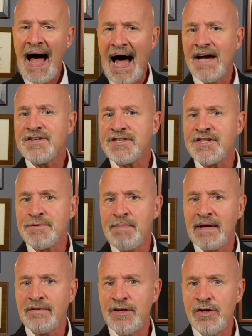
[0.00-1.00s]
I
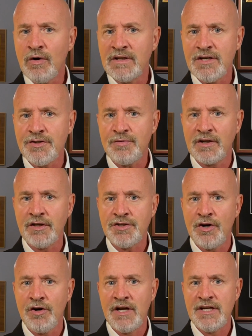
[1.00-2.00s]
suspect the New York District
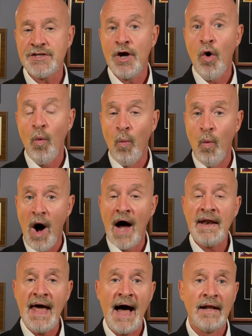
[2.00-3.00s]
Attorneys
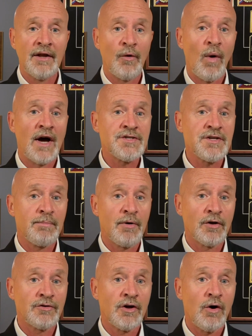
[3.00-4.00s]
want Alan
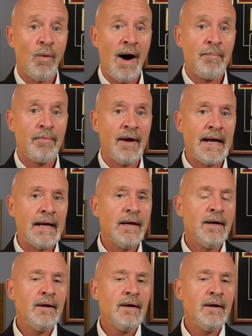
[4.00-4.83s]
Weisselberg to cooperate,